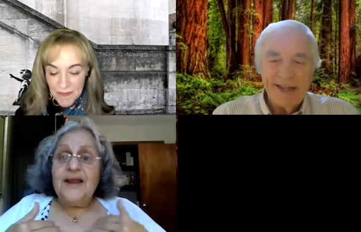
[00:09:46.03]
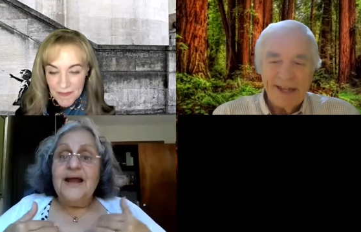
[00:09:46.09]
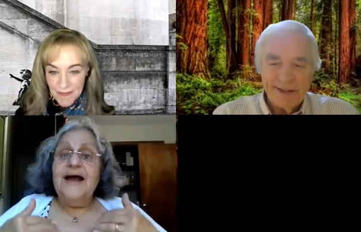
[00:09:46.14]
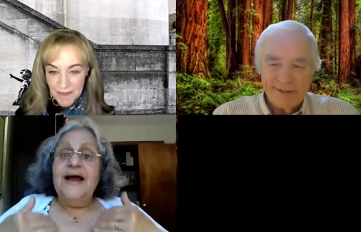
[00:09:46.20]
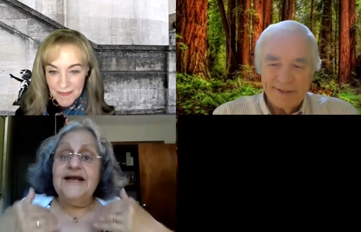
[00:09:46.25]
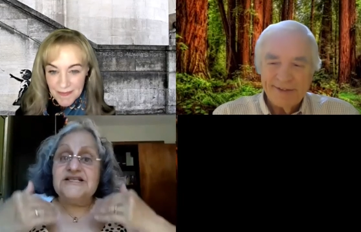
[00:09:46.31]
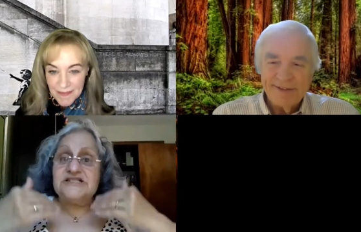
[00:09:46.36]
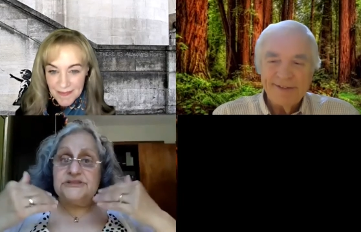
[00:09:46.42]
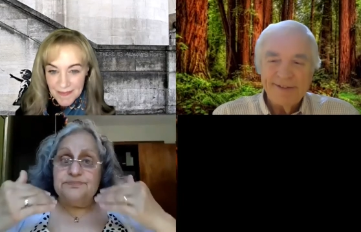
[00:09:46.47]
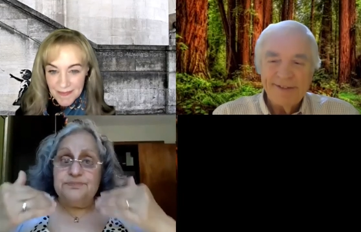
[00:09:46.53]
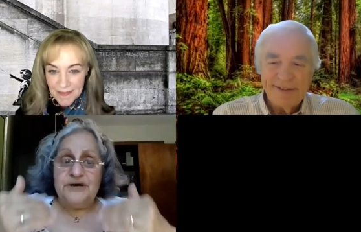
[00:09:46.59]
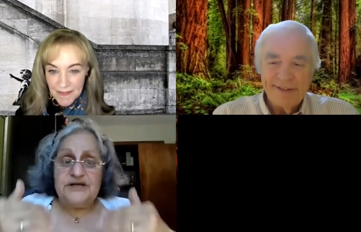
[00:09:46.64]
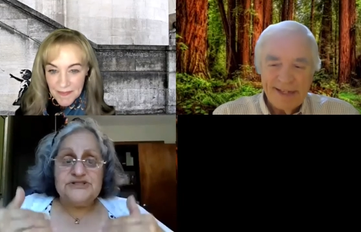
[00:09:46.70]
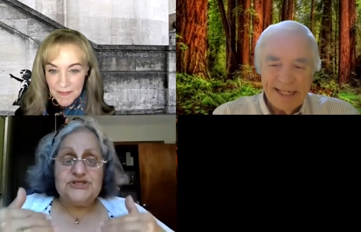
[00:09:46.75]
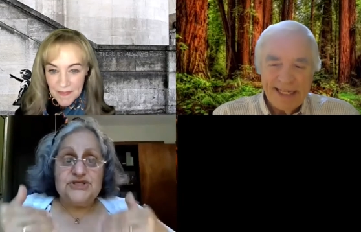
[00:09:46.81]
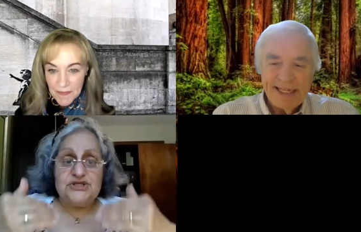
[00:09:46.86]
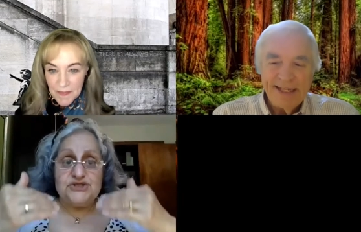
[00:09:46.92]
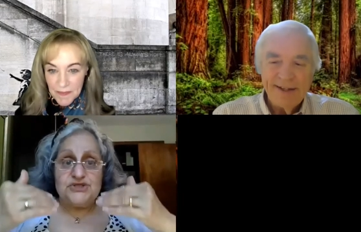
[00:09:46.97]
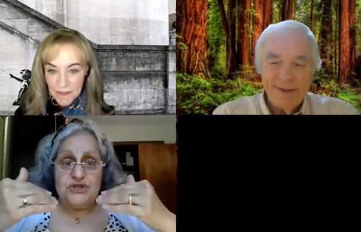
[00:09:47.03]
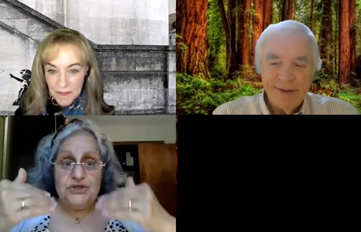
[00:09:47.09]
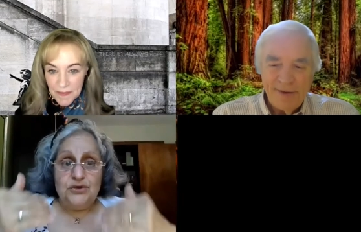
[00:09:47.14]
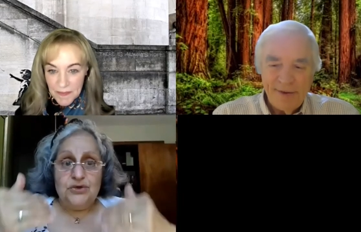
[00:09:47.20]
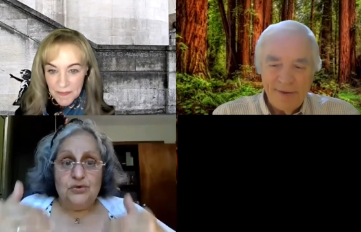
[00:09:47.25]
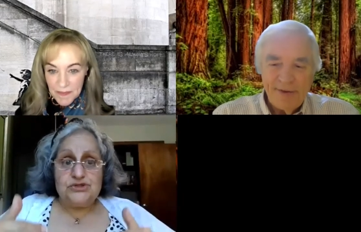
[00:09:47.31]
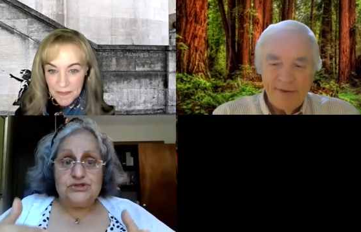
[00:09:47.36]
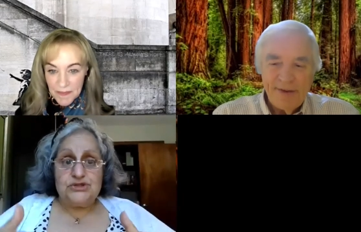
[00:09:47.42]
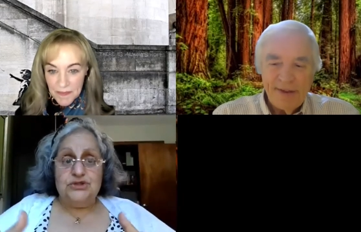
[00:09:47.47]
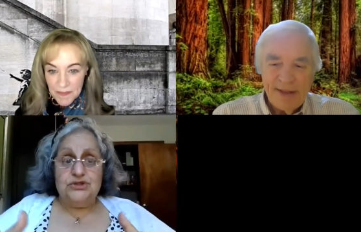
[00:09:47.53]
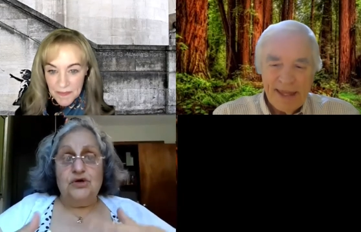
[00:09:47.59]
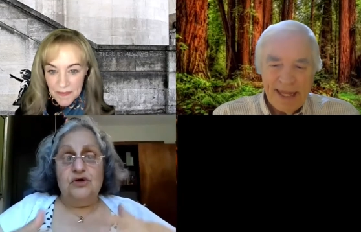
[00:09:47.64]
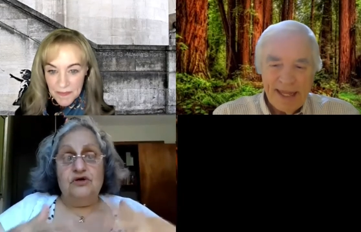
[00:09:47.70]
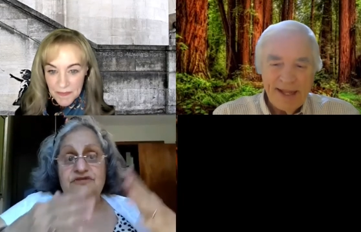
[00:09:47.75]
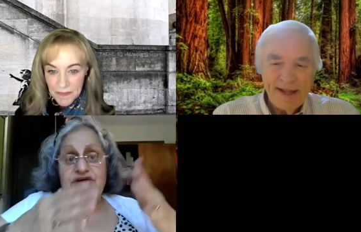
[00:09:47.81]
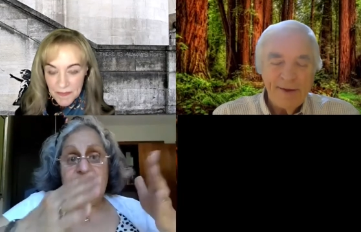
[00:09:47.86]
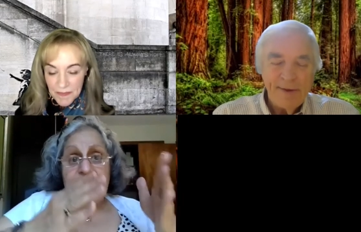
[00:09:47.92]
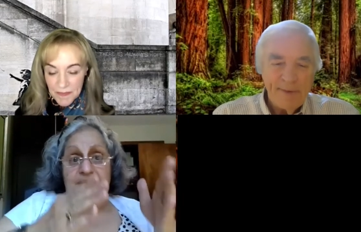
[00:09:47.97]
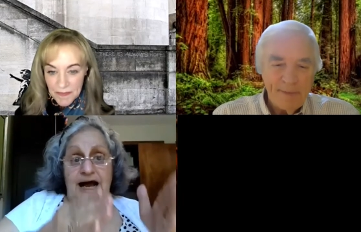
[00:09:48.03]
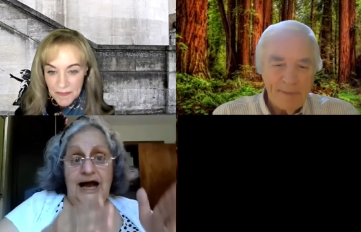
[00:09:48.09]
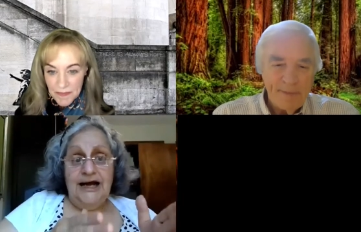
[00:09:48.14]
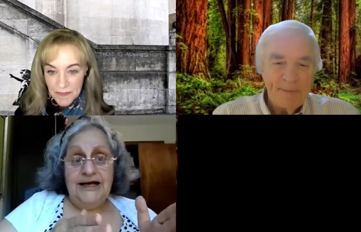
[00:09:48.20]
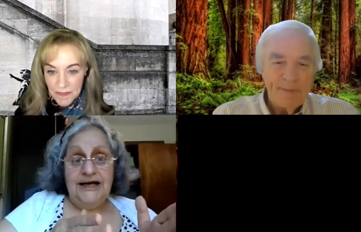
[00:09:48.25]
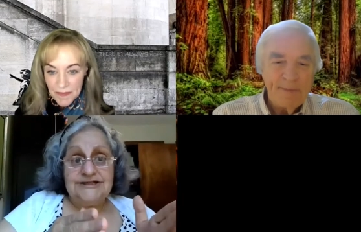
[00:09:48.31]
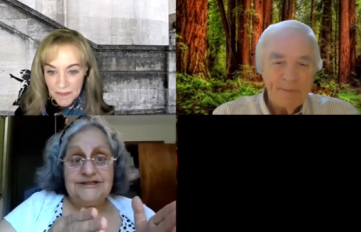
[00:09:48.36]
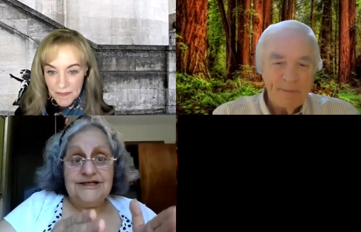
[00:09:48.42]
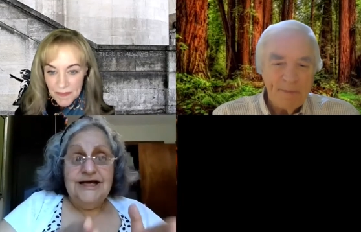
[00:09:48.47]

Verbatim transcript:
Speaker 1: expresses the notion of an act